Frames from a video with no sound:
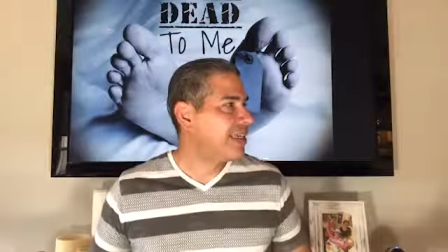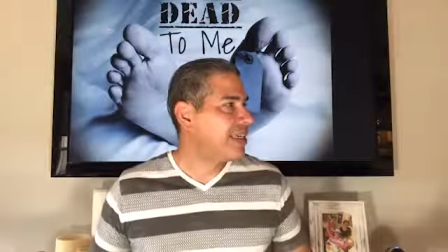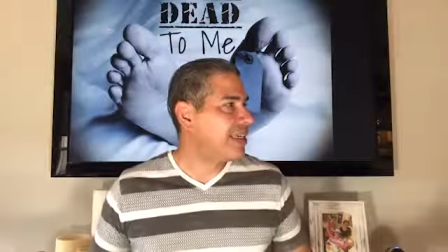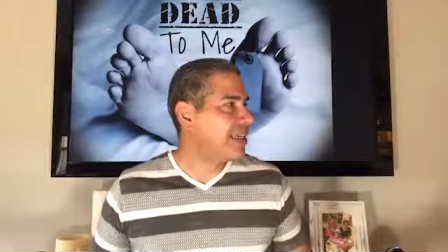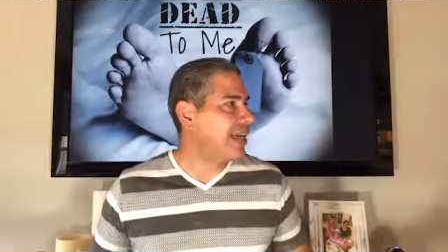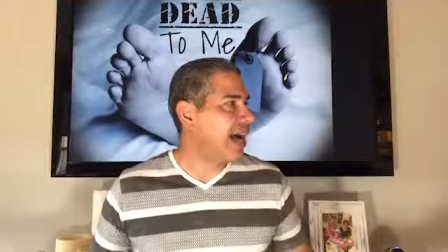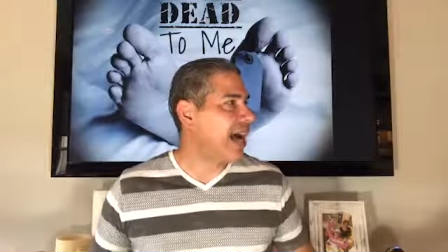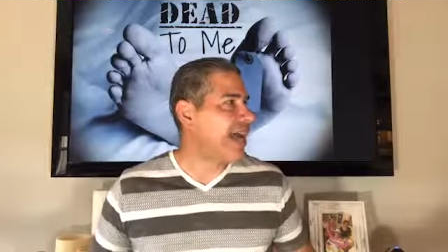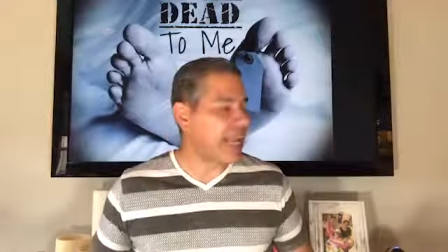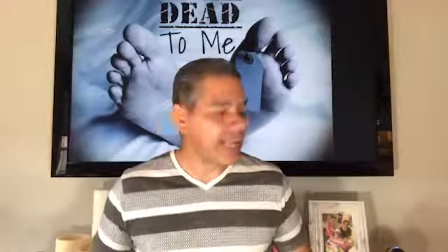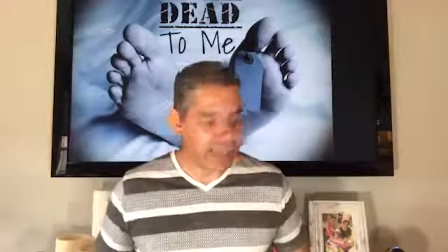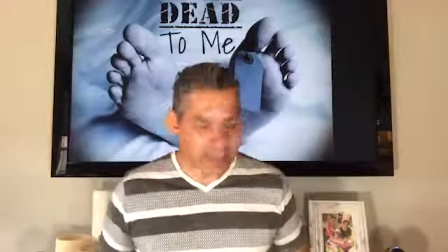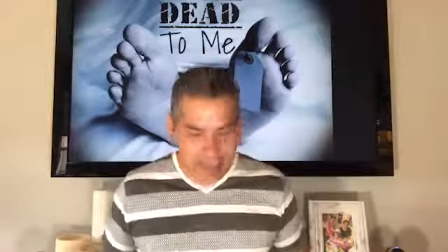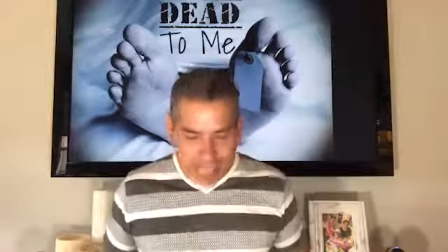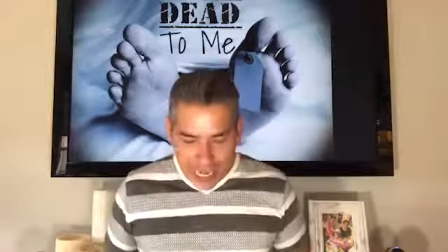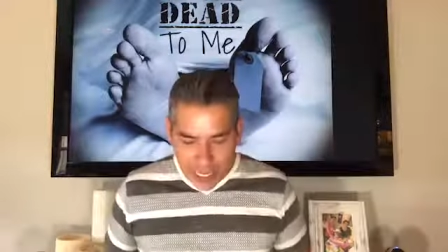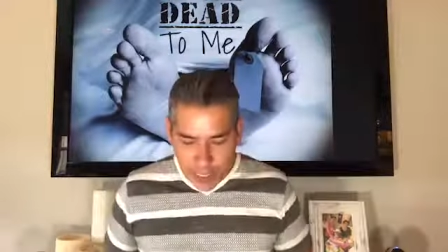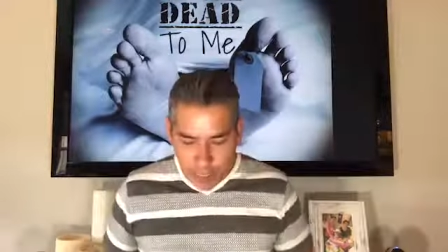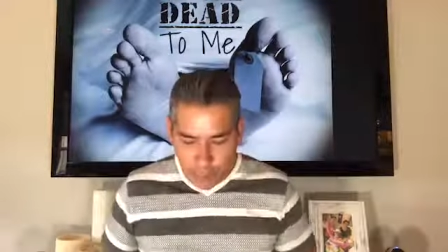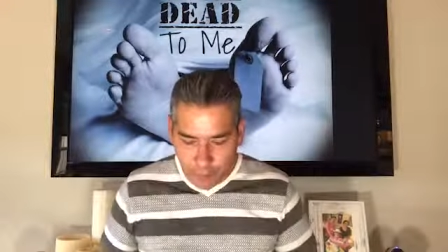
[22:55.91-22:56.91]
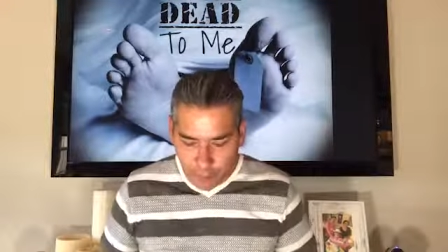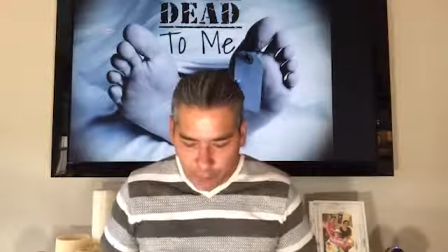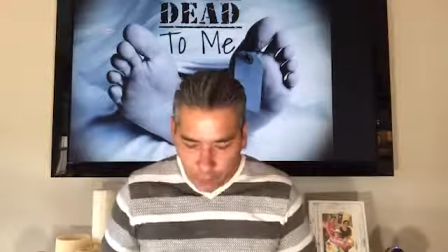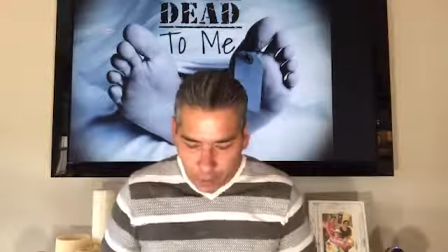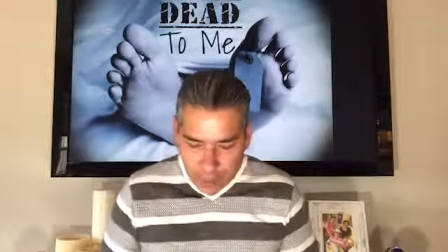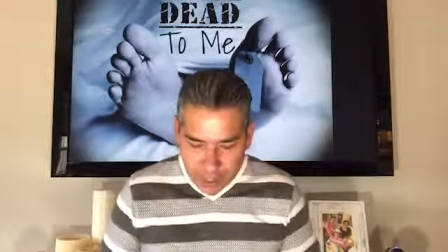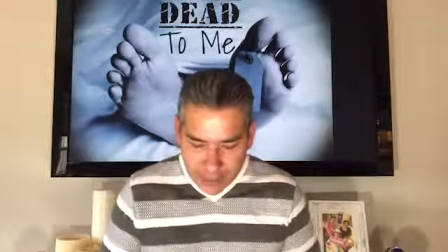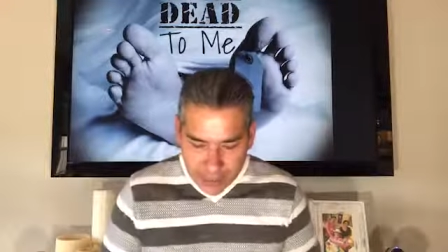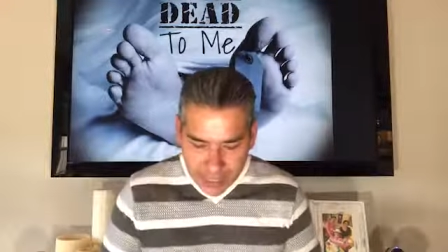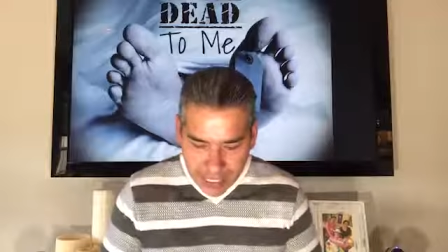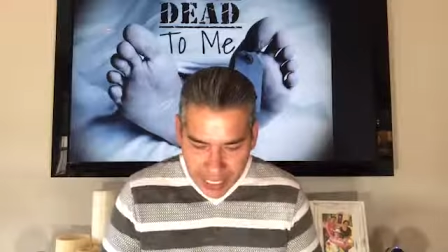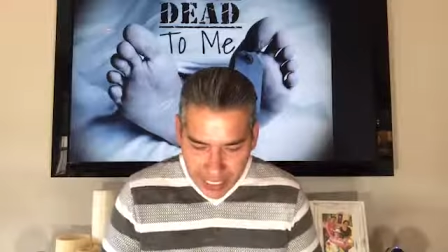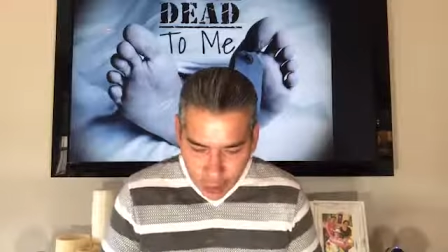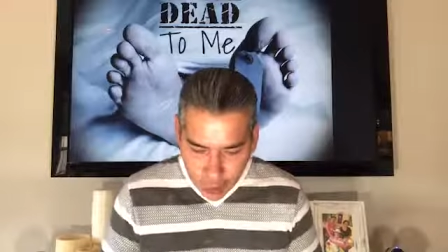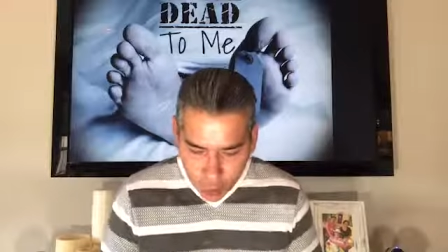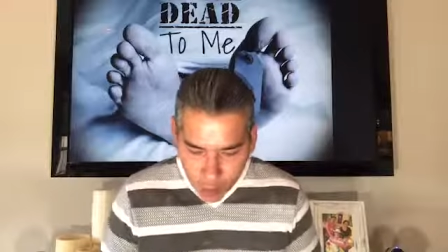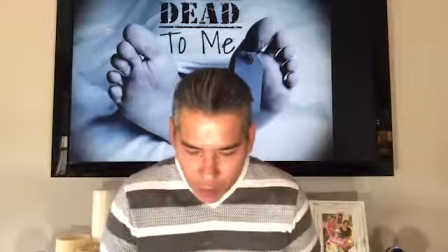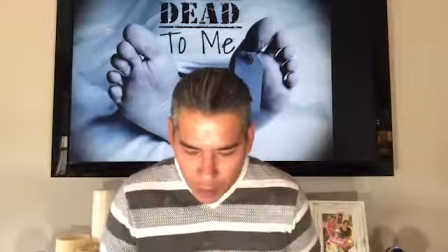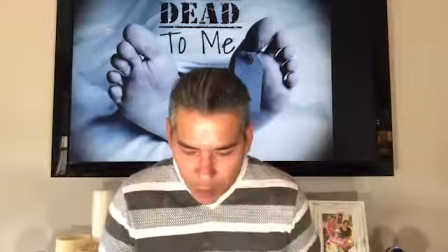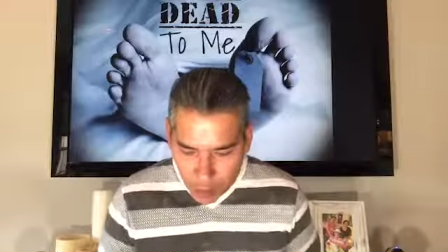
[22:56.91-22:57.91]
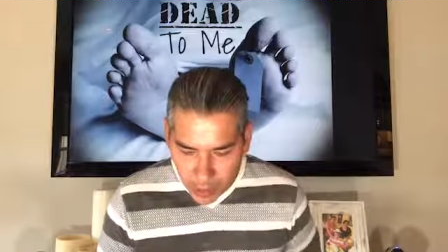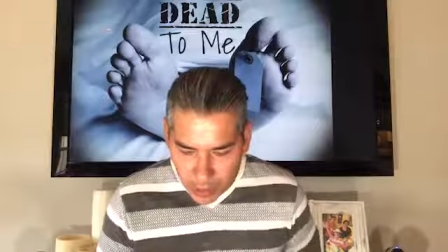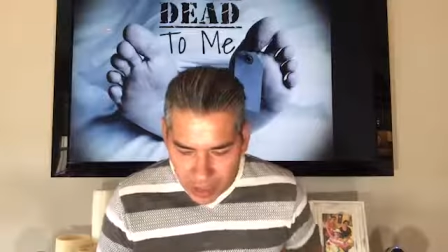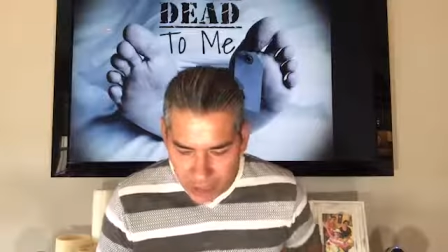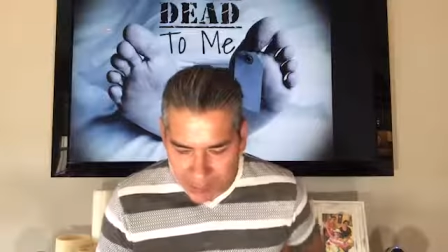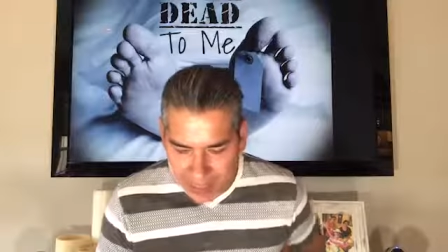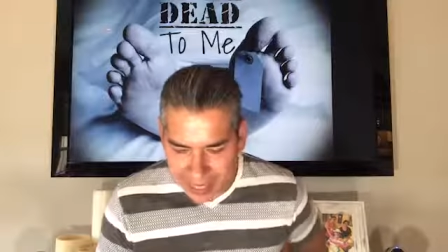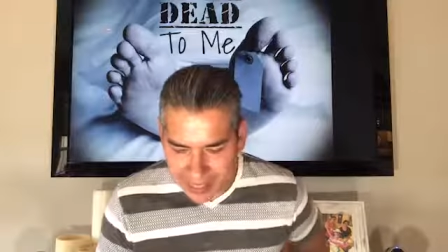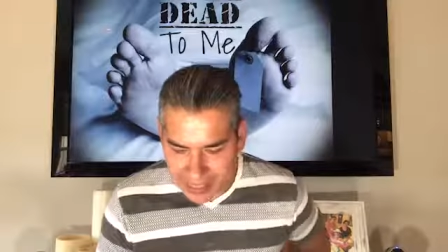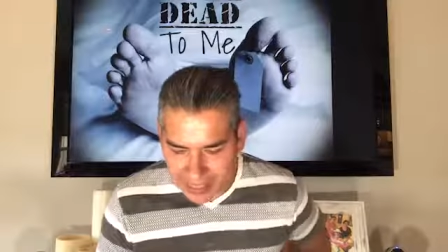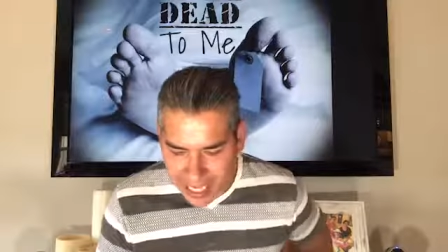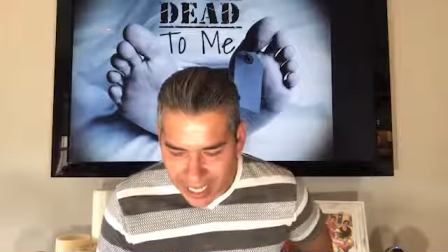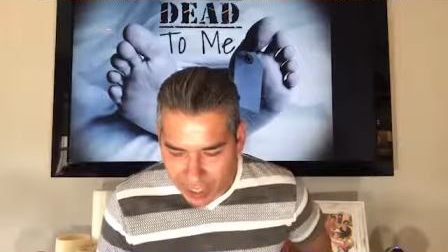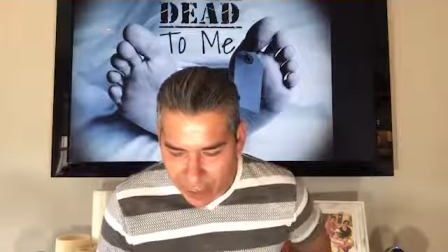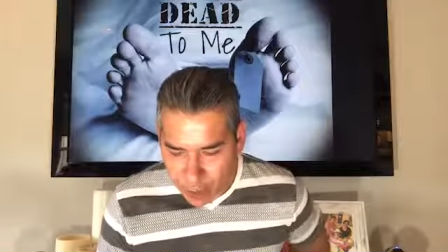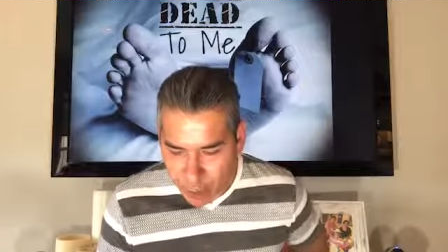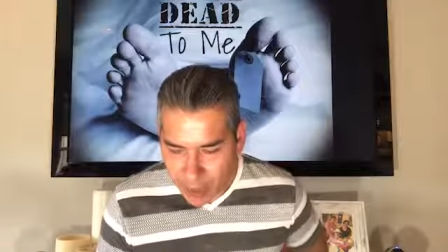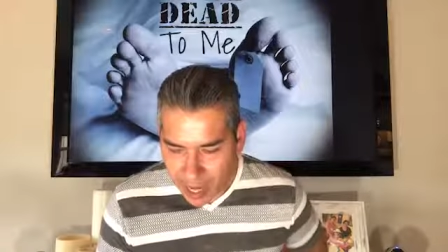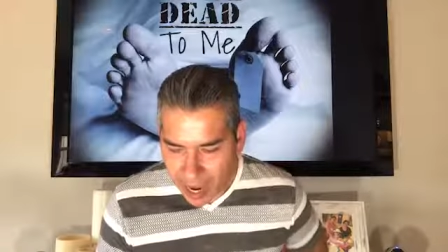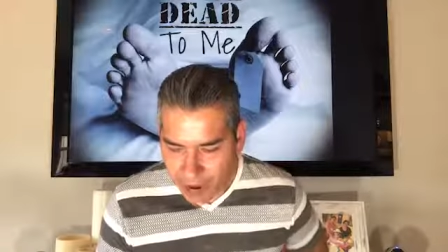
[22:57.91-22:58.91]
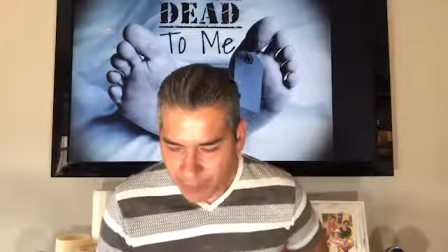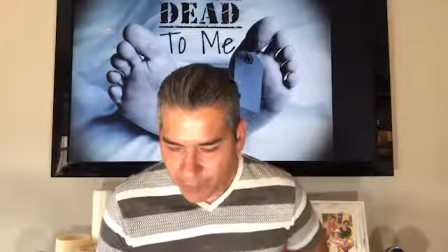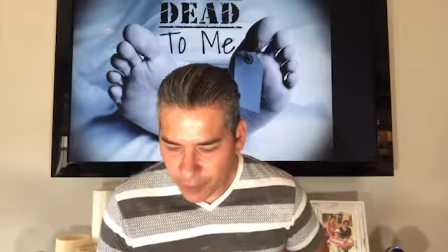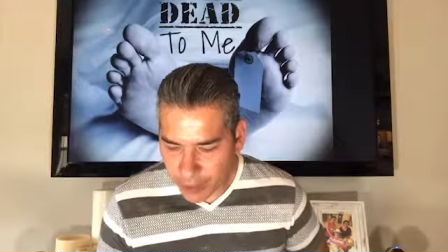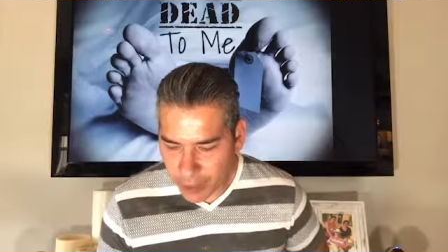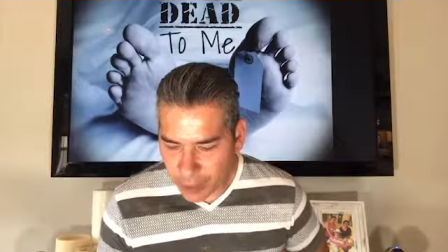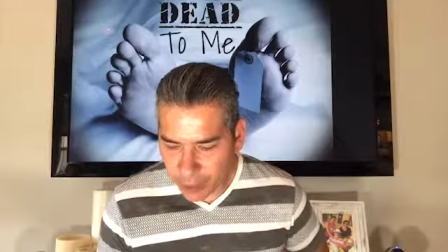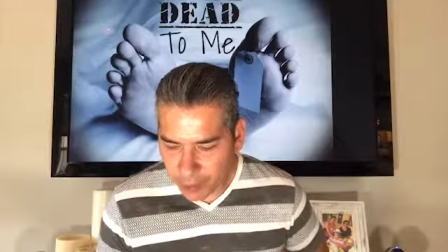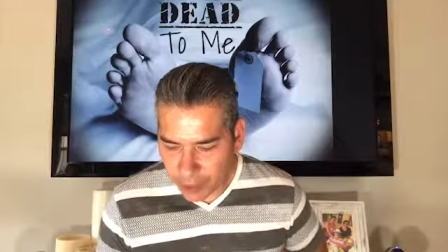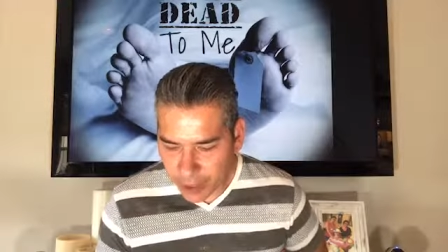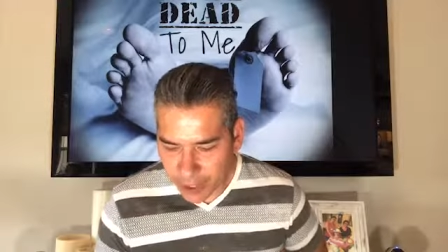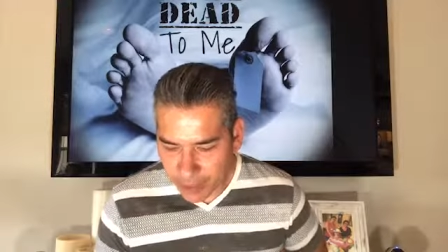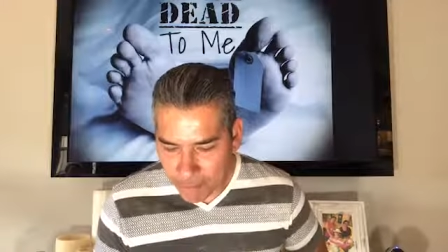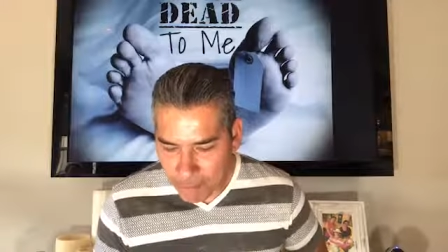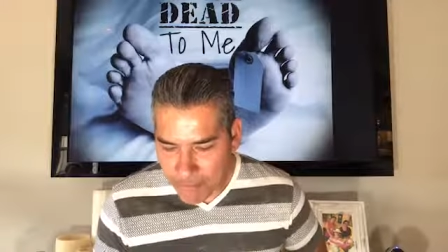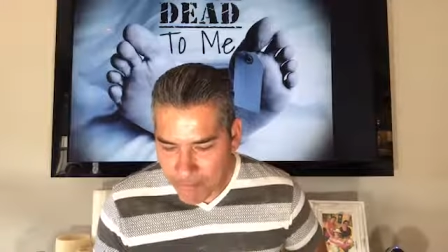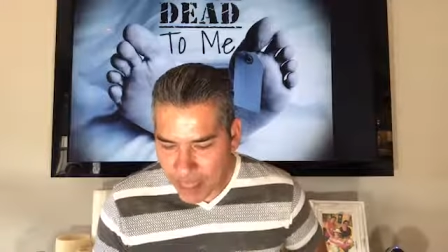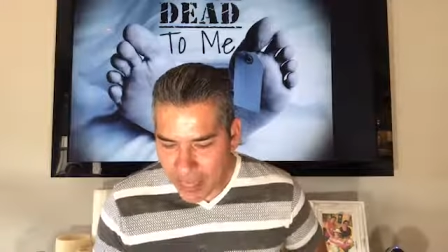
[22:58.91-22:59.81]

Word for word: God, I thank you for this incredible gift. I thank you, God, for this freedom.